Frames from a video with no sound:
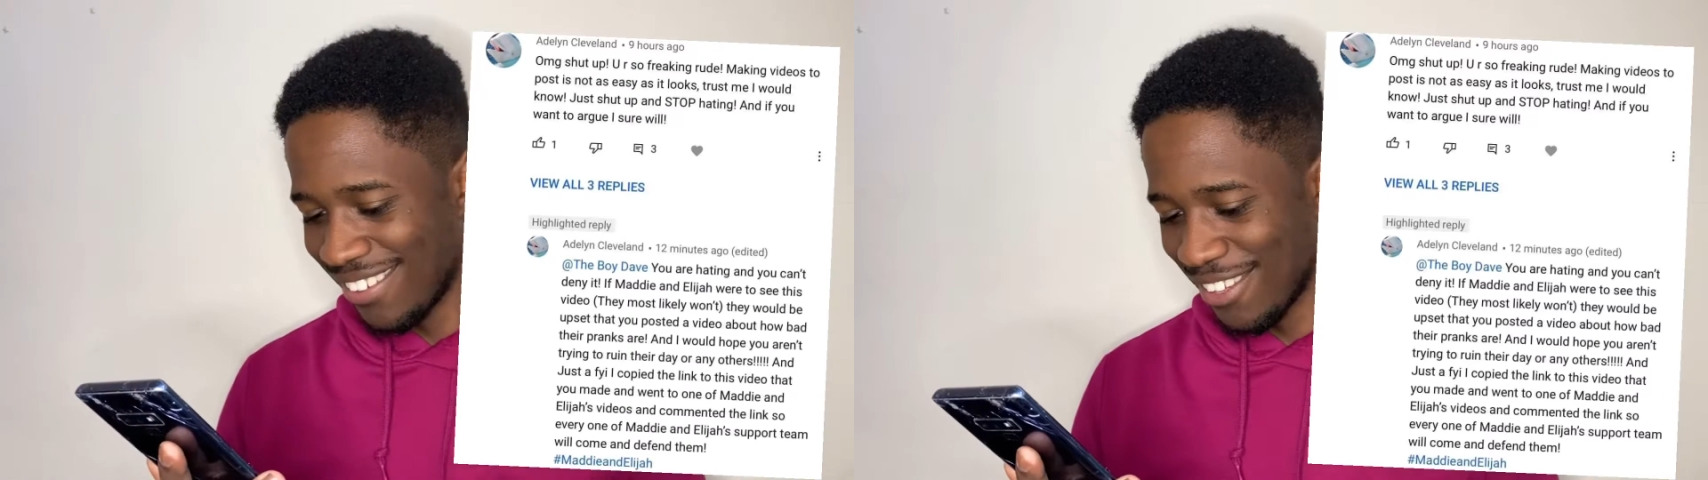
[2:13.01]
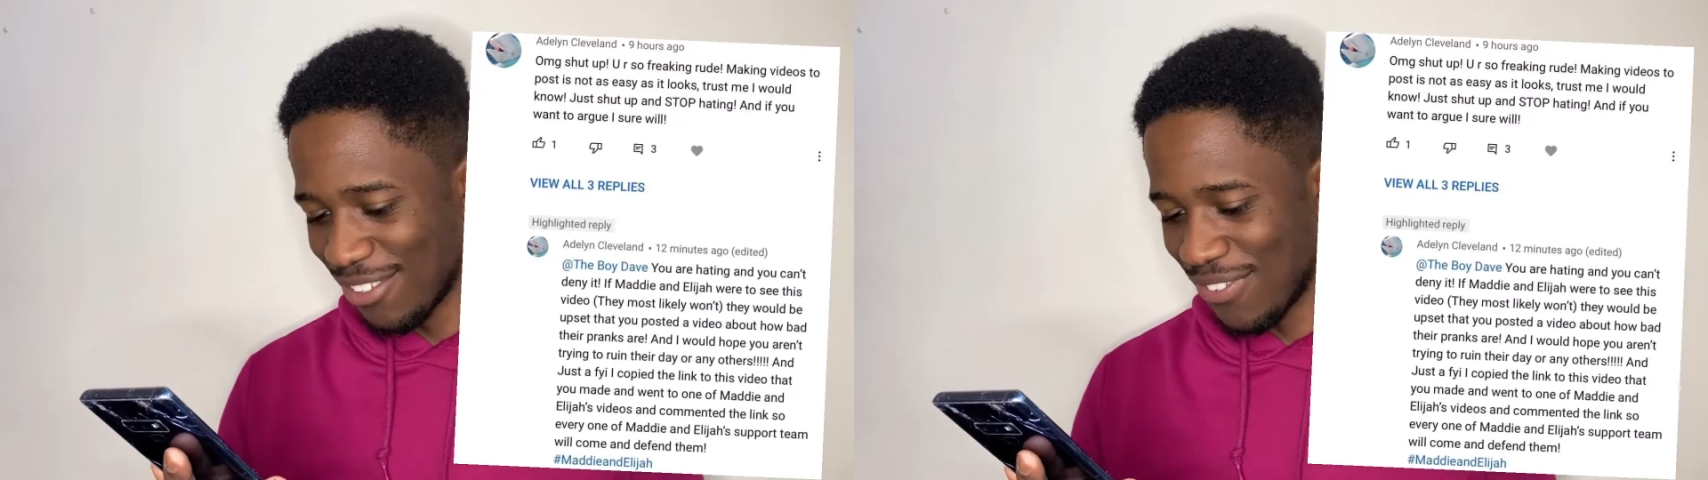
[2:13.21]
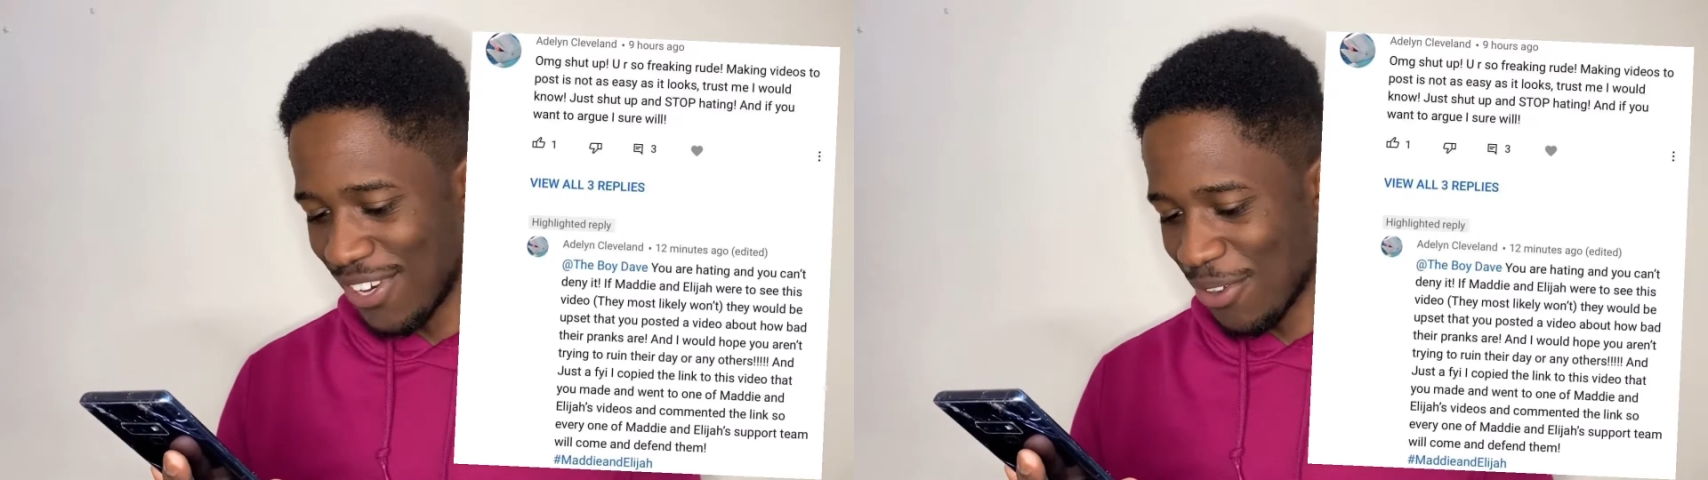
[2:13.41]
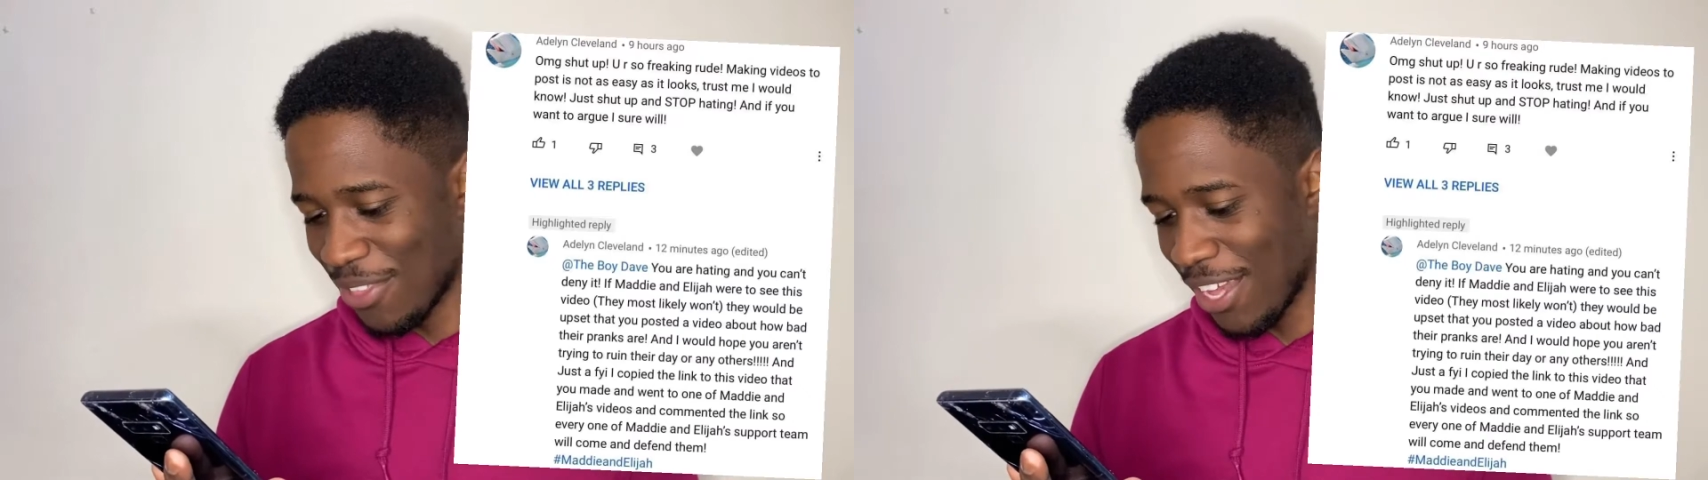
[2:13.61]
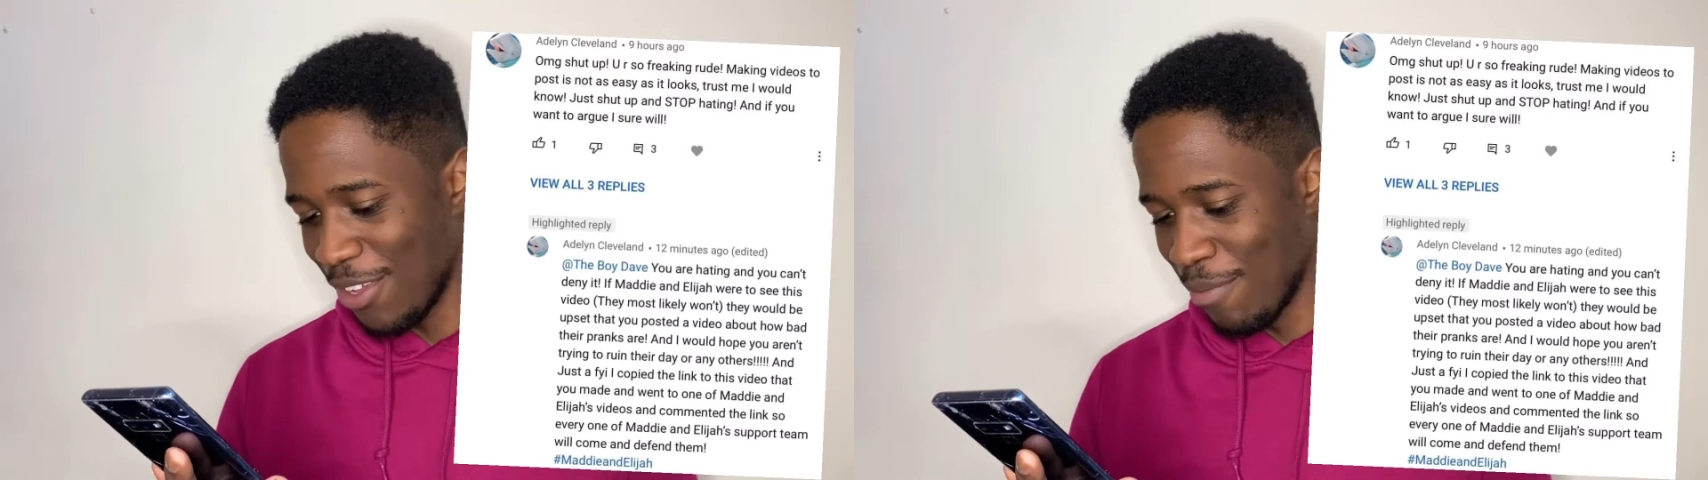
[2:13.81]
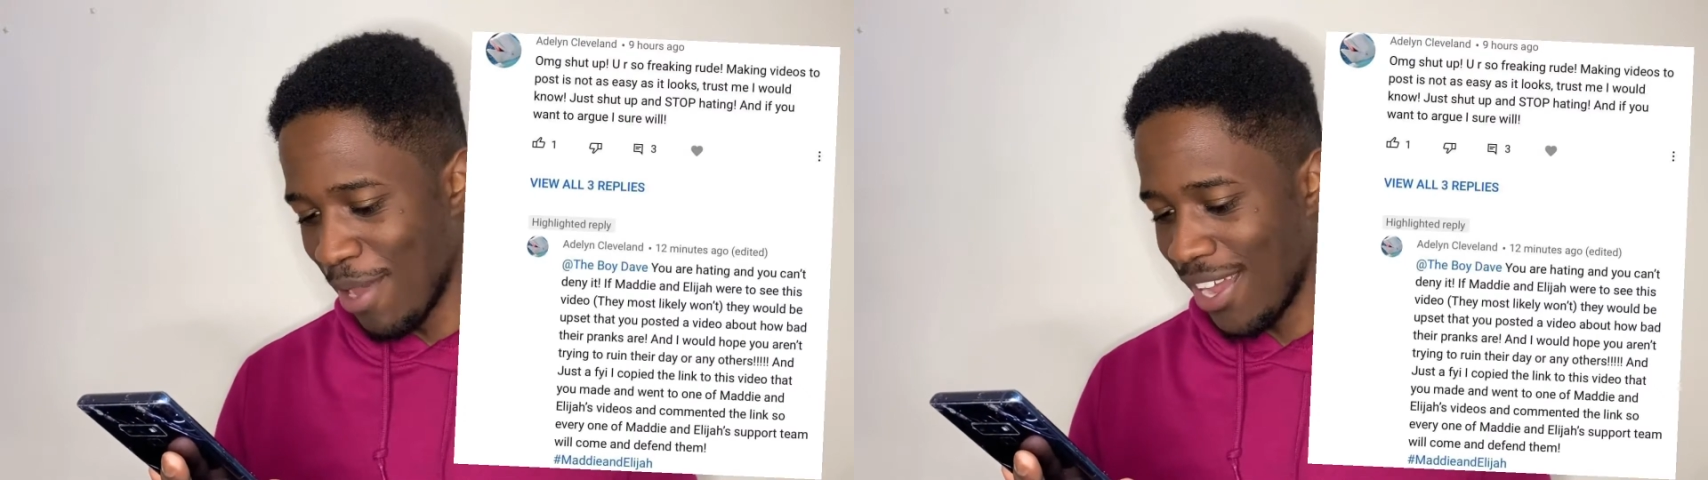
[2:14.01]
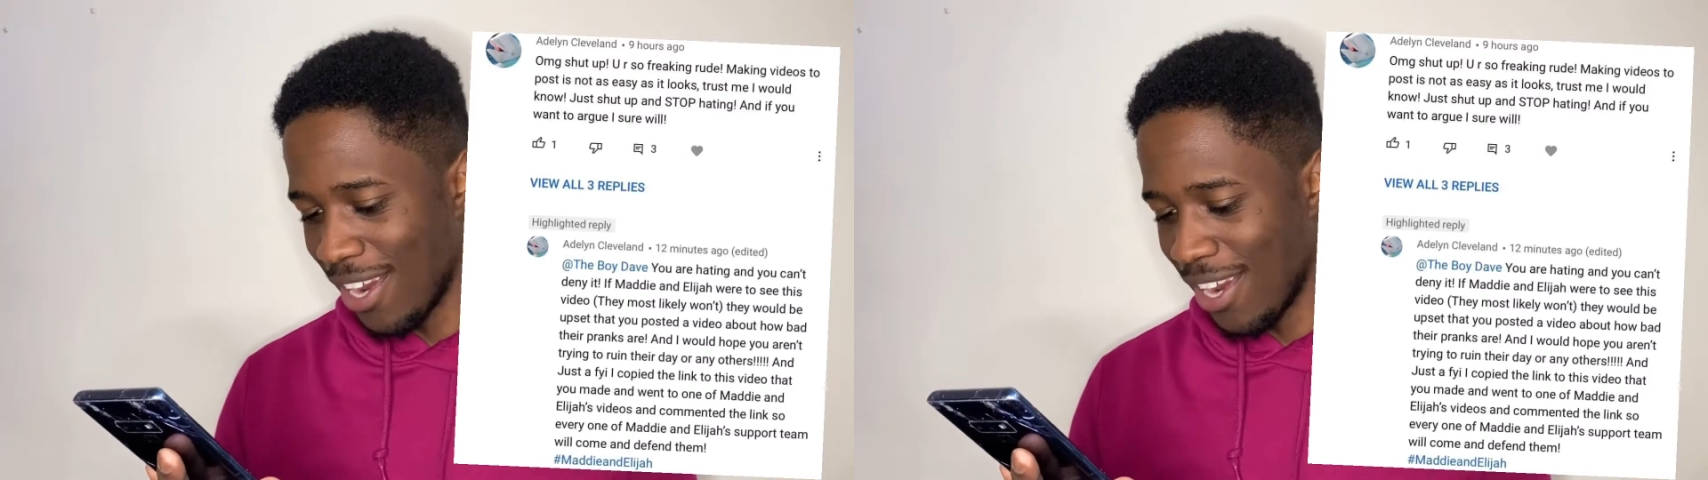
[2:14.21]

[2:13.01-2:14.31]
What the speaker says: this video that you made